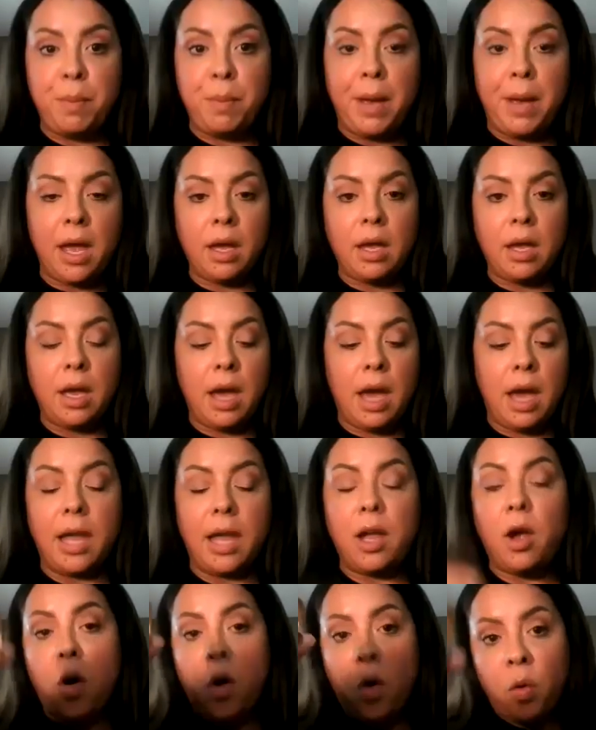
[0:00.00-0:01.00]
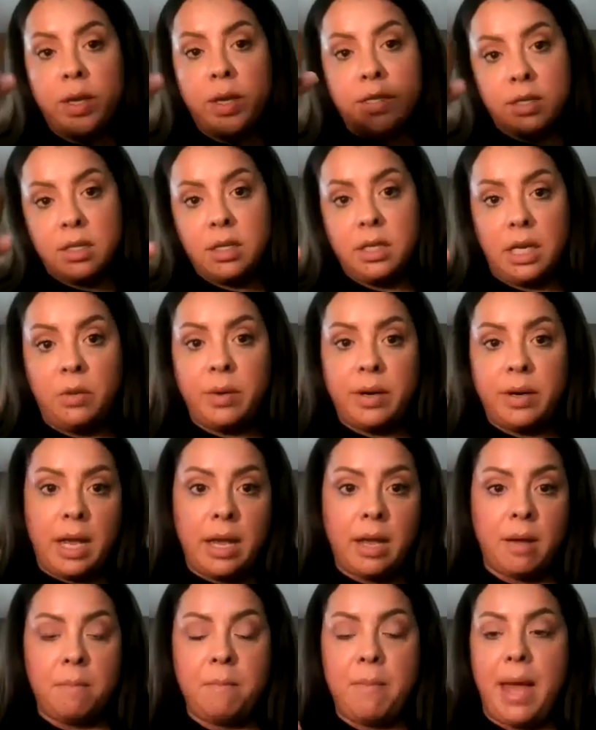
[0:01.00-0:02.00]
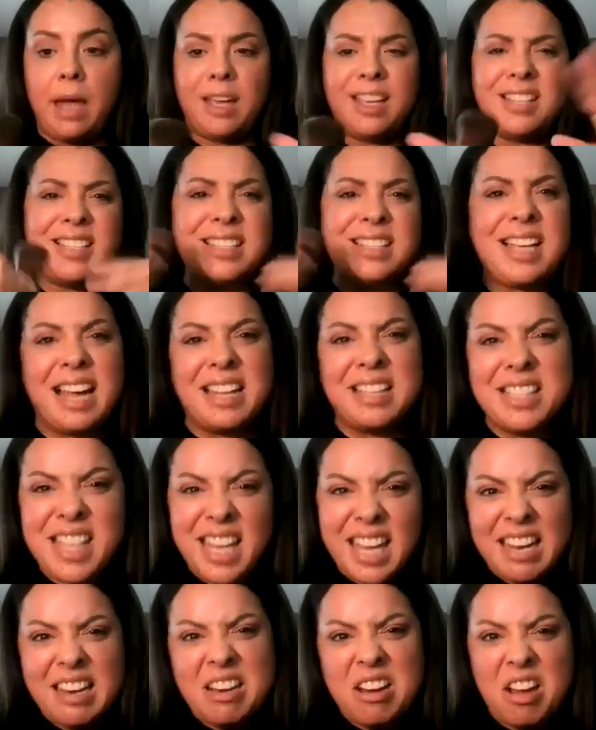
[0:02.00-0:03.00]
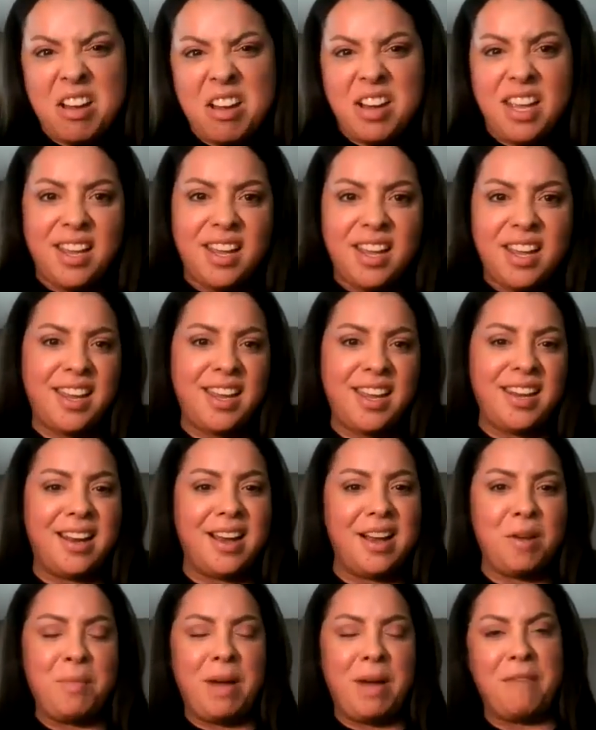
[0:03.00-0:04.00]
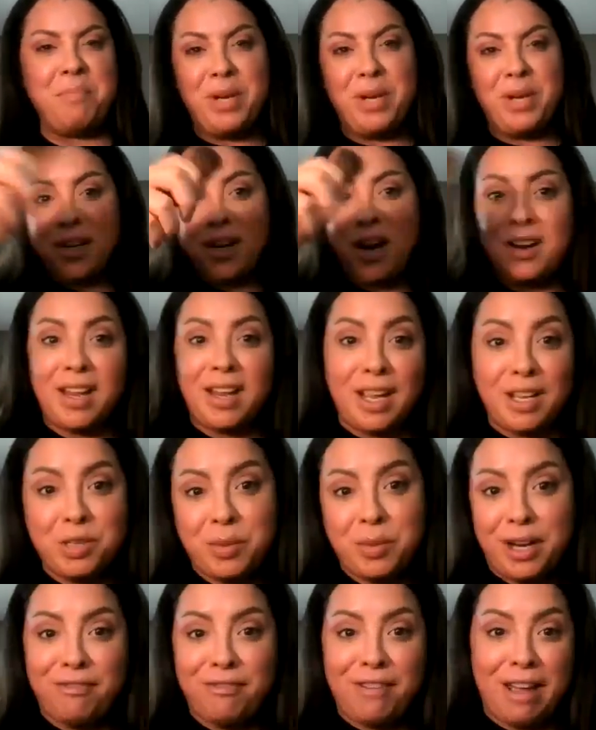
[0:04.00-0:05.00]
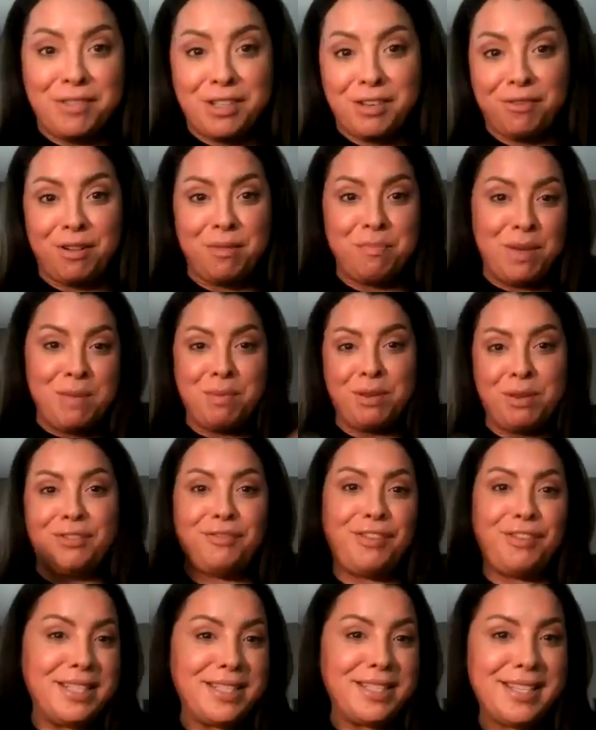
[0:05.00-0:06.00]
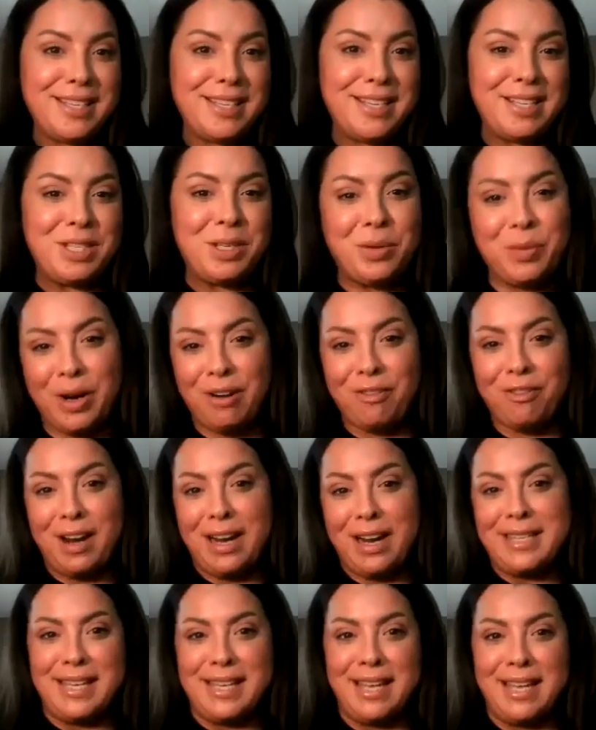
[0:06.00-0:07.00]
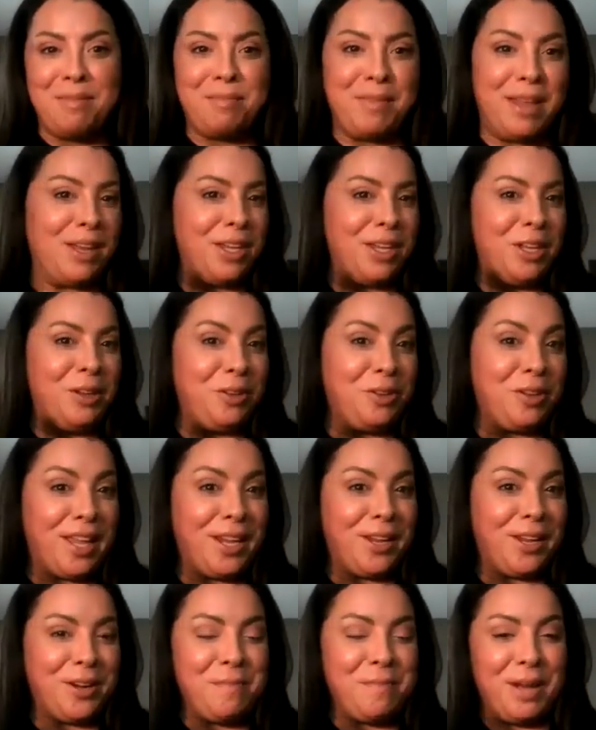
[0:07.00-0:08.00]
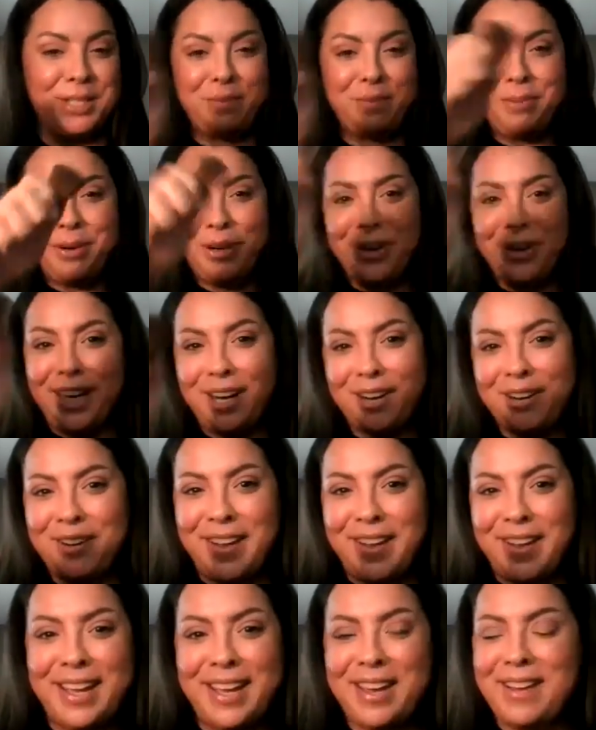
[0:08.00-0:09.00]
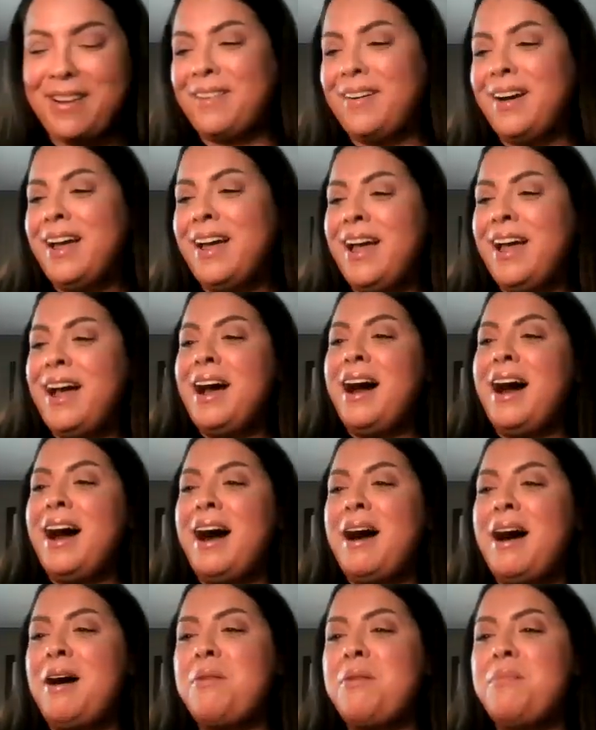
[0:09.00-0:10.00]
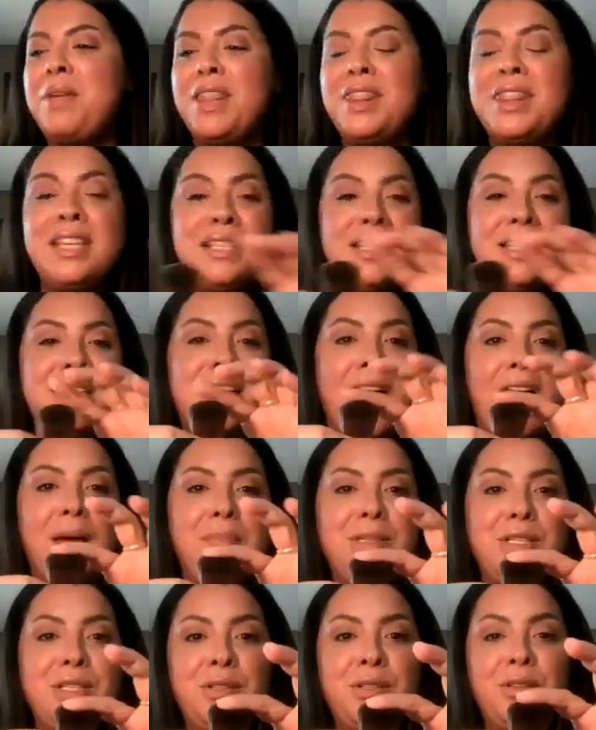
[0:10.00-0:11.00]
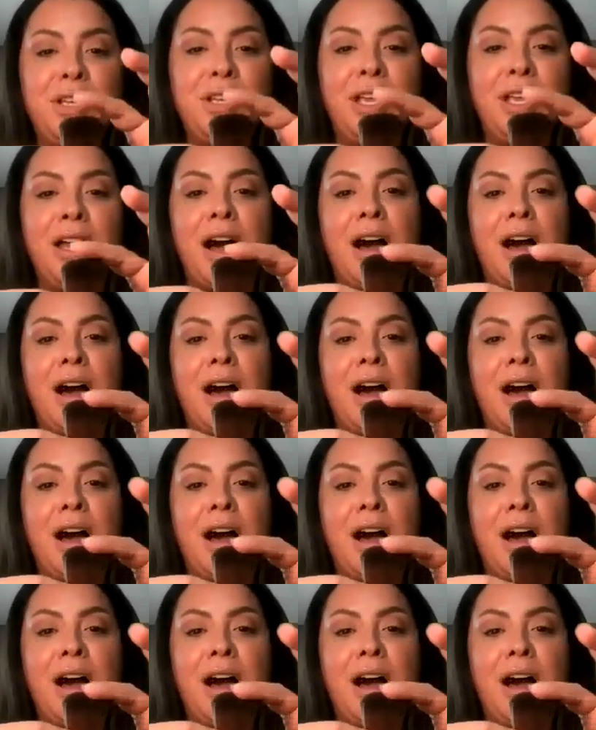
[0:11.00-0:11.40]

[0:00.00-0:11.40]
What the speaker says: bag, I always clean when I come back because it's got sand on it. I put it on like 25 different people's faces. Wherever I see, I'm like, you look like you're about to burn. Here we go. This is absolutely